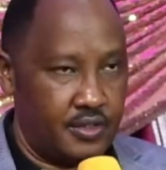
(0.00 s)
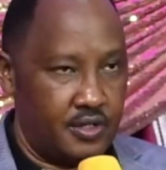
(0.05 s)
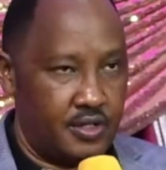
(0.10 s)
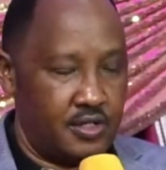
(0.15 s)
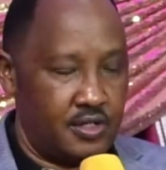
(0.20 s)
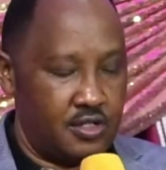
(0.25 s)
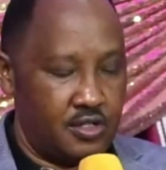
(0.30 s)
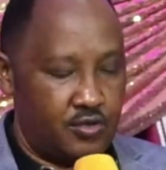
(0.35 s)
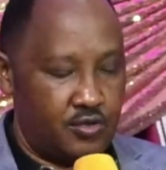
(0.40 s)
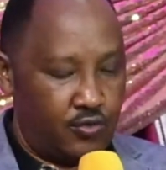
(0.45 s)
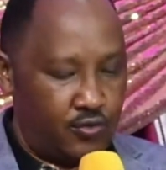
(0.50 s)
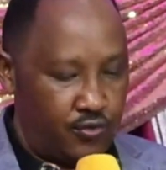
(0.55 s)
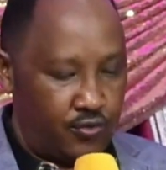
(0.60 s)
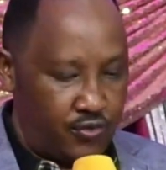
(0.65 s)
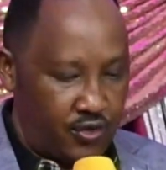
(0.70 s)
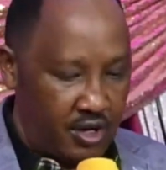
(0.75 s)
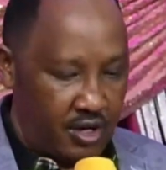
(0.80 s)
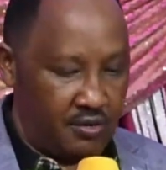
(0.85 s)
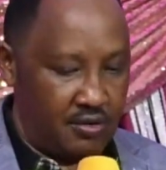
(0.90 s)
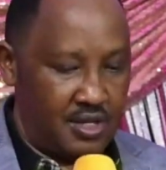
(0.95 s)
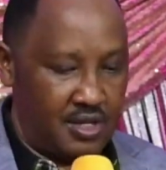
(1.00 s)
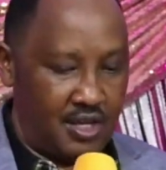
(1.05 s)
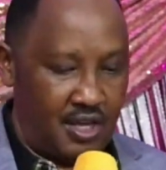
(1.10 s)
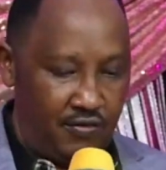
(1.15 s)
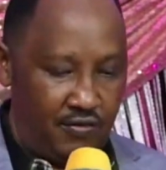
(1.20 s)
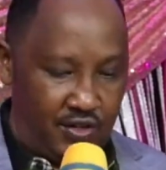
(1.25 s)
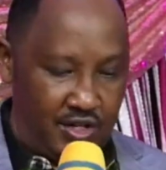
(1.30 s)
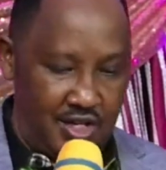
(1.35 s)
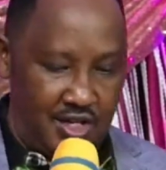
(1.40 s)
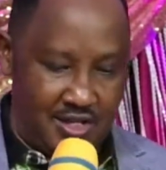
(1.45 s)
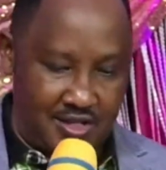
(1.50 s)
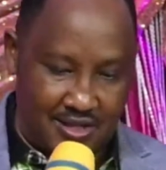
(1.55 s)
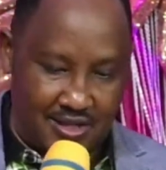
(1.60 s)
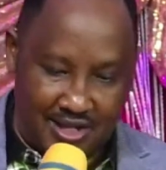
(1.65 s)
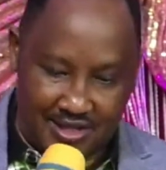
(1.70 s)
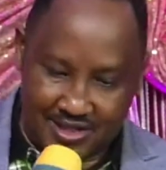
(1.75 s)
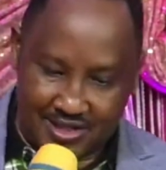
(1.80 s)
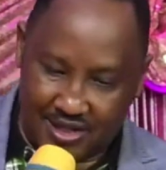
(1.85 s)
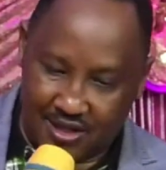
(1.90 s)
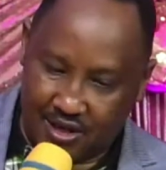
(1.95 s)
It is very evident
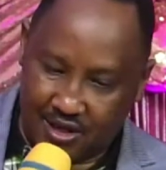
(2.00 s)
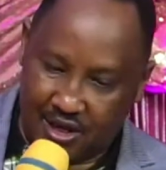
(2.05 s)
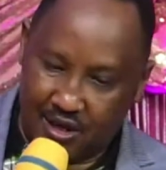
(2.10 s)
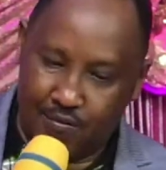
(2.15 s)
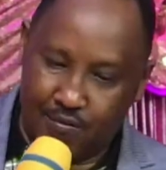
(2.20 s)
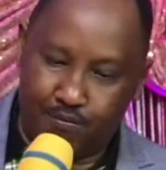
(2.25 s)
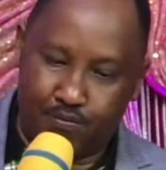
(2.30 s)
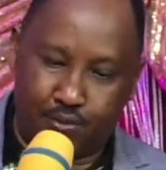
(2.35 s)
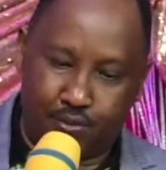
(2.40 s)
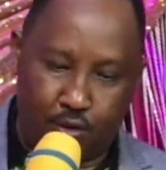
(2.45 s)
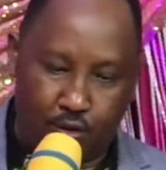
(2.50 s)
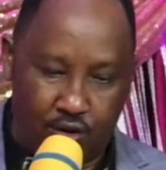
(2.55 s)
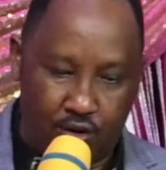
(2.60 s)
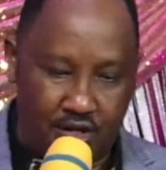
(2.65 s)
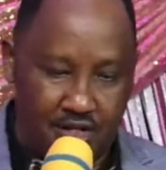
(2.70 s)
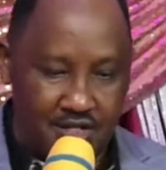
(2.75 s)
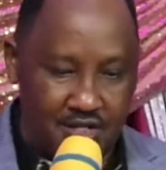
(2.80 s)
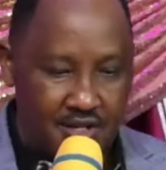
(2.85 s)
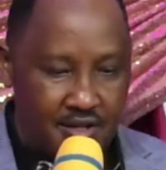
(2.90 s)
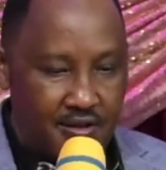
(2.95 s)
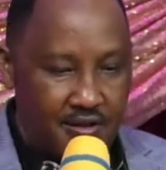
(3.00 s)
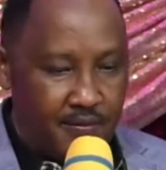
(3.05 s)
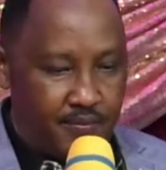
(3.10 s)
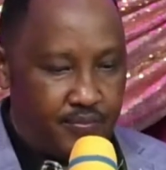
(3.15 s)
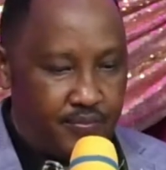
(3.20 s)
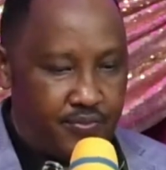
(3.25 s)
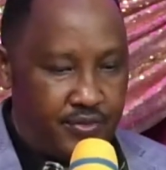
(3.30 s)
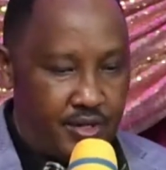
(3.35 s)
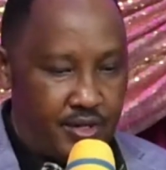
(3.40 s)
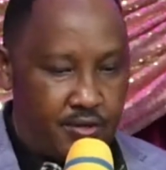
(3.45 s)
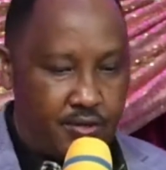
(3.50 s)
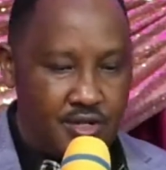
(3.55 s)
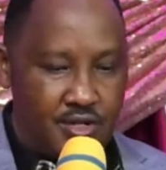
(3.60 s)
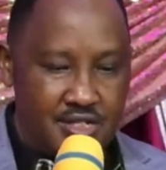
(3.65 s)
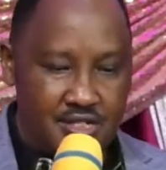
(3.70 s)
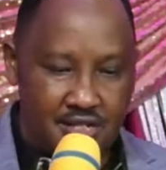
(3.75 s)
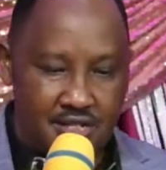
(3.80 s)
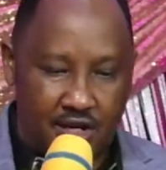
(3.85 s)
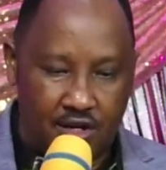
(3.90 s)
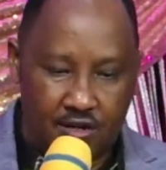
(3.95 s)
that he employed the
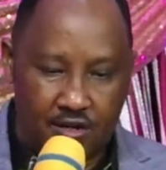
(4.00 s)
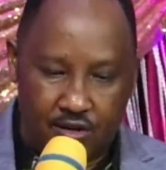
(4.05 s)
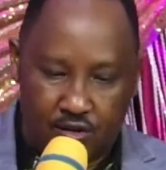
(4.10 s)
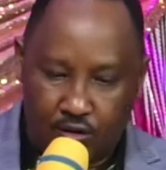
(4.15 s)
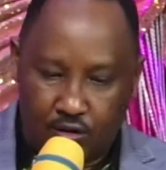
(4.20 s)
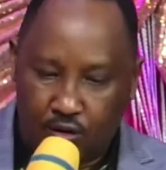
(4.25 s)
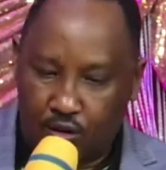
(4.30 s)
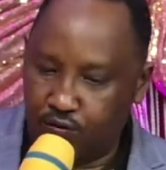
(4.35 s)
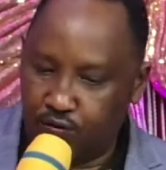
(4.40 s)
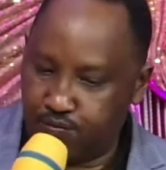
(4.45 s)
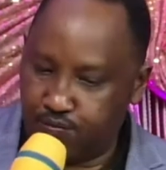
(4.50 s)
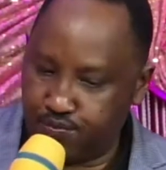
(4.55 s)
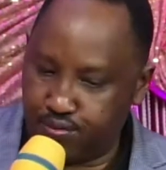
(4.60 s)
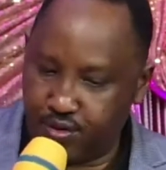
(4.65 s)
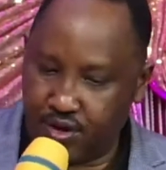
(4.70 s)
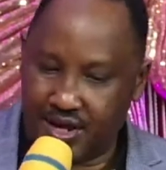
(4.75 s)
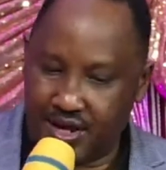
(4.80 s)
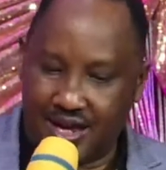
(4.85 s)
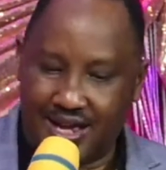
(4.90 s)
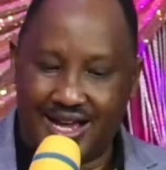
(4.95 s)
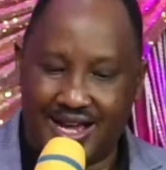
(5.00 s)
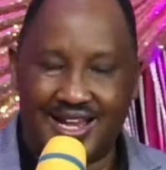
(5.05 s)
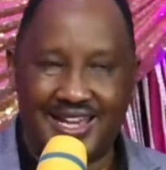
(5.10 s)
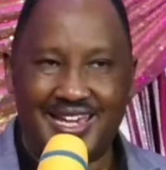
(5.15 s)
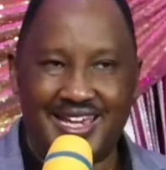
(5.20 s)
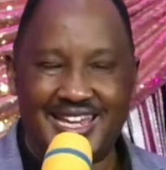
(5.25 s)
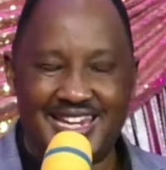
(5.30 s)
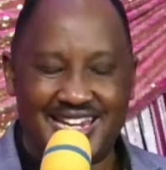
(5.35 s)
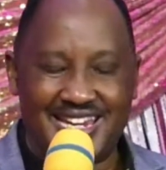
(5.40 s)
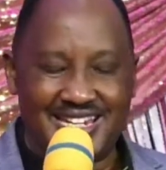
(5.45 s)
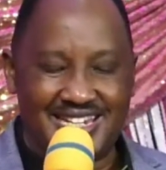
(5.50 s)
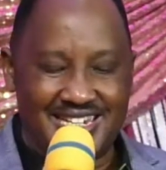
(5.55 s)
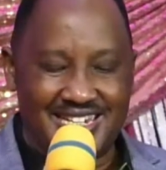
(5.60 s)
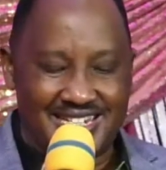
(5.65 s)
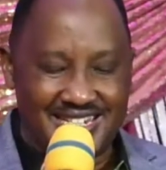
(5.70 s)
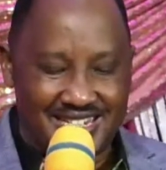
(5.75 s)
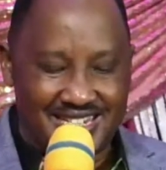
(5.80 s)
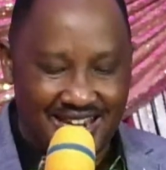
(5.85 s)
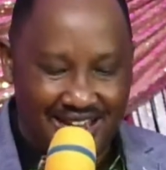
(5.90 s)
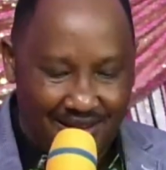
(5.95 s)
criterion of prayer in, a
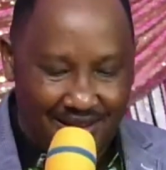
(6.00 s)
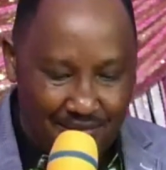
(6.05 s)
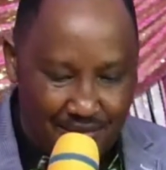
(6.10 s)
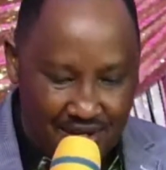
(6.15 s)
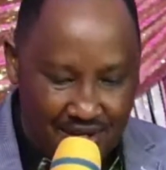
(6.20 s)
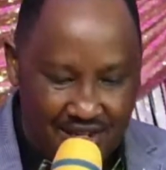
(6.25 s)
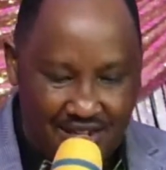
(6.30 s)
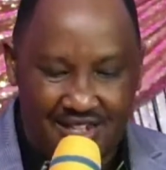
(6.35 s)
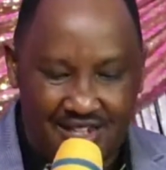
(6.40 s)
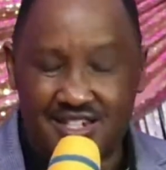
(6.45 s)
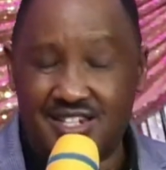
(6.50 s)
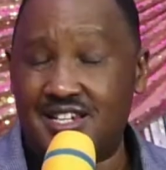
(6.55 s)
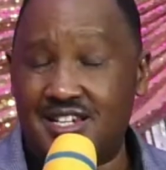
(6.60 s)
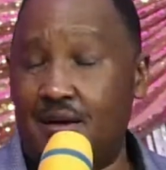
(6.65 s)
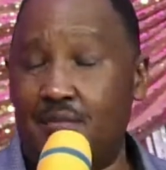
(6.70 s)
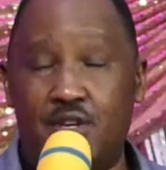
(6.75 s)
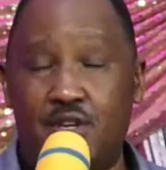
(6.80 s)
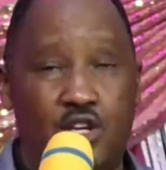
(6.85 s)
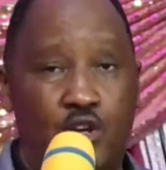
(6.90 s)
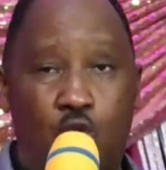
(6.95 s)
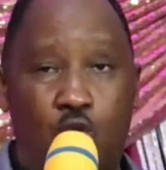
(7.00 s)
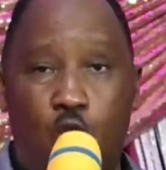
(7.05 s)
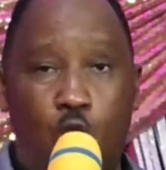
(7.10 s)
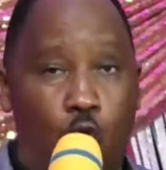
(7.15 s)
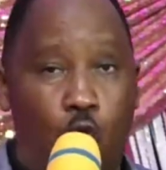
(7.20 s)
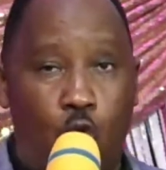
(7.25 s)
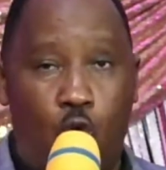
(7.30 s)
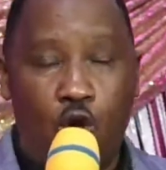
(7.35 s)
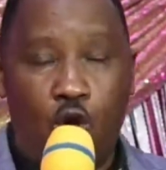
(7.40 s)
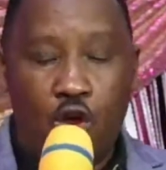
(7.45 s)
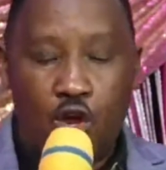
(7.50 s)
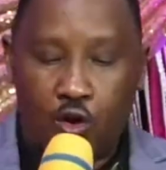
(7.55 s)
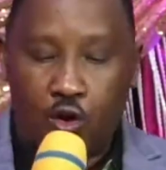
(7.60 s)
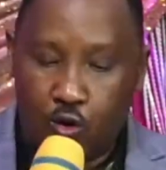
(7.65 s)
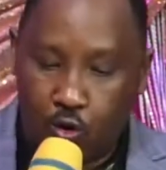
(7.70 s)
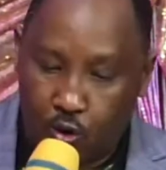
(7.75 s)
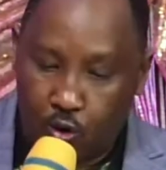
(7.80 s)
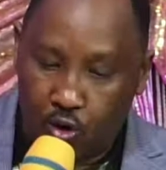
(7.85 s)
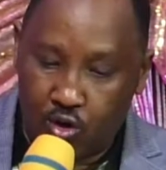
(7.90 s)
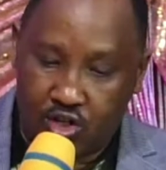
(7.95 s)
determine, in determining who
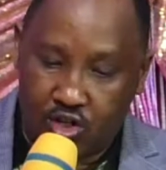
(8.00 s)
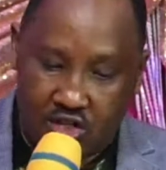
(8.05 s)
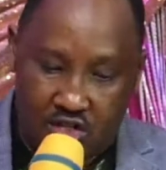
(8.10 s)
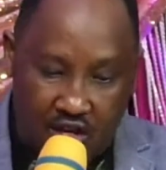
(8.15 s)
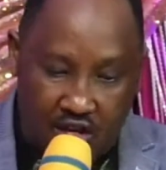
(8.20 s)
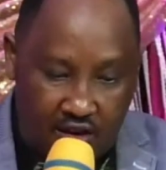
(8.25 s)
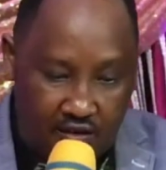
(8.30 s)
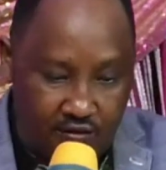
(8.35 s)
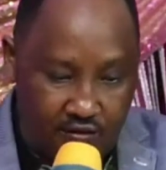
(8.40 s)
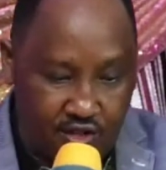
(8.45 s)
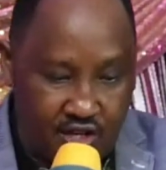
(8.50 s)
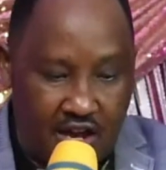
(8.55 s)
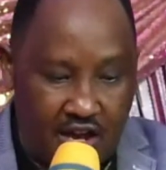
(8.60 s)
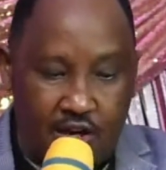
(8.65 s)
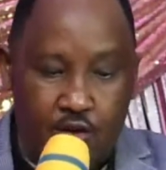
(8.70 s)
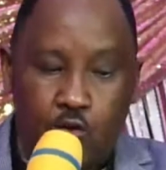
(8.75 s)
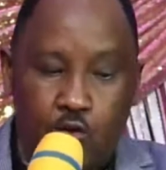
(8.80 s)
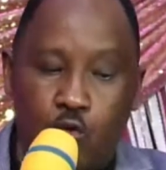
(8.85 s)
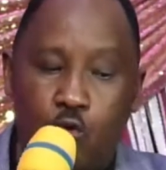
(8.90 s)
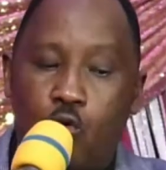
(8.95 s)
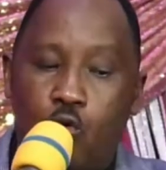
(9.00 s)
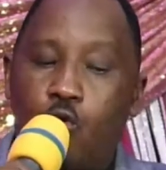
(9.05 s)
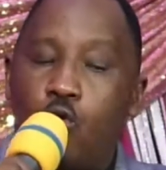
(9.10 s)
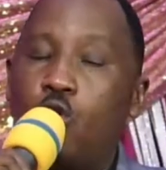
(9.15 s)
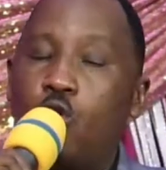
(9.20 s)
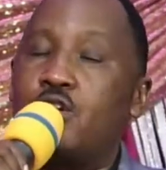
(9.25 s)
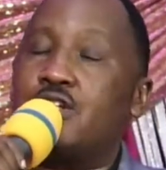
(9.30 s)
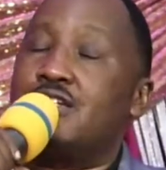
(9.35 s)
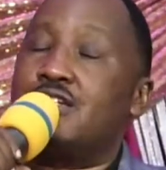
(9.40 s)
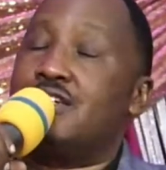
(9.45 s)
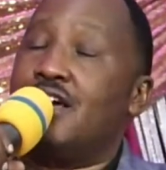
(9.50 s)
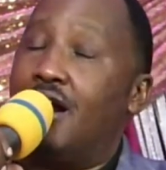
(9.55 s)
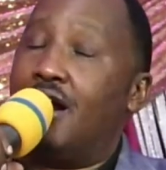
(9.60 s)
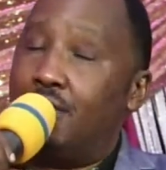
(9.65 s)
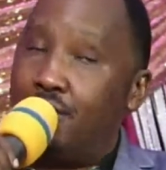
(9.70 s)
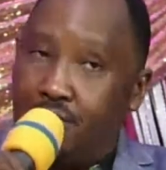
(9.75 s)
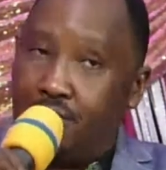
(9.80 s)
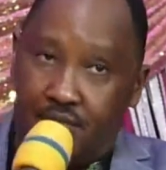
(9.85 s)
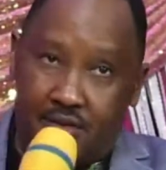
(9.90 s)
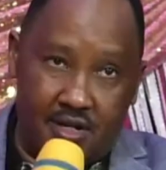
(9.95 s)
God saved and who God
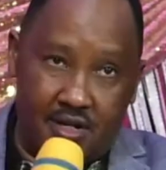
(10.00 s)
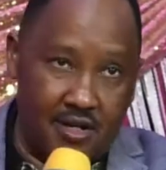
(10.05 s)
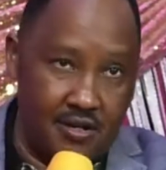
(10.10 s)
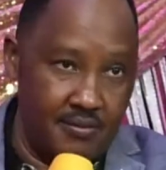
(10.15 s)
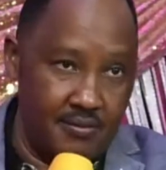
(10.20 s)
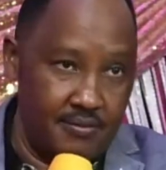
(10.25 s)
damned.